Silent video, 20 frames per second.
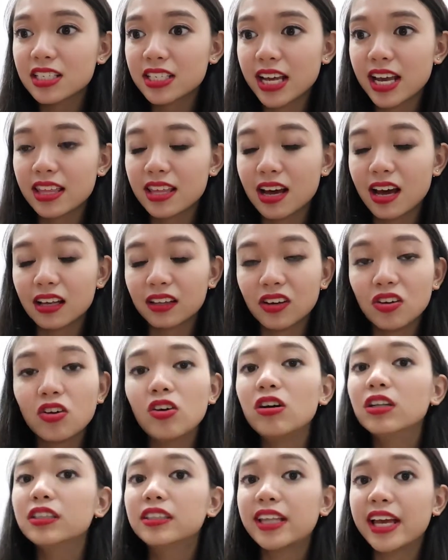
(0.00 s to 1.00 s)
say that
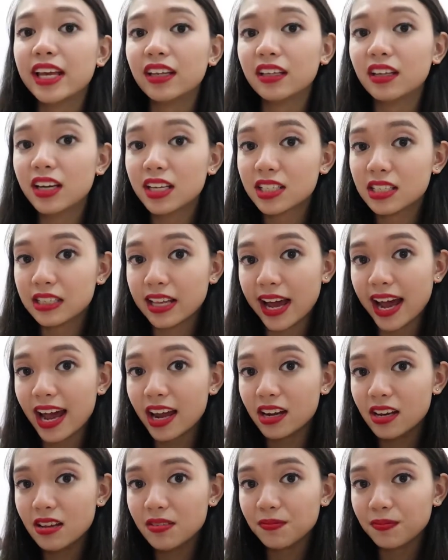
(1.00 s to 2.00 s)
old Taylor's
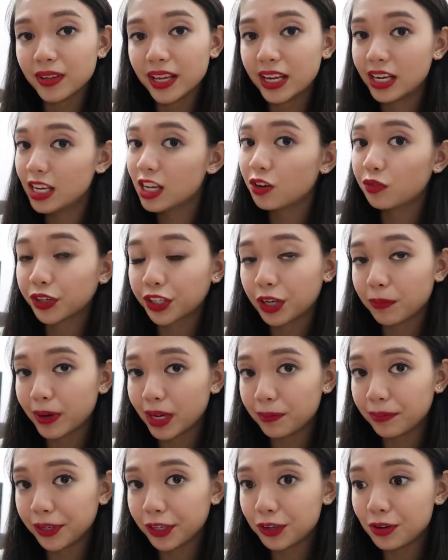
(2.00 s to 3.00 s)
dead and look what you
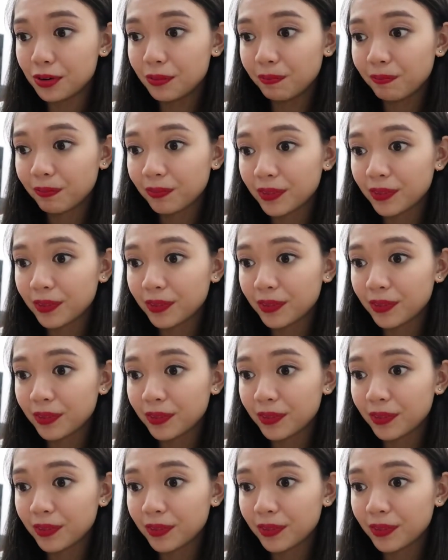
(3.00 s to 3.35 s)
made me do,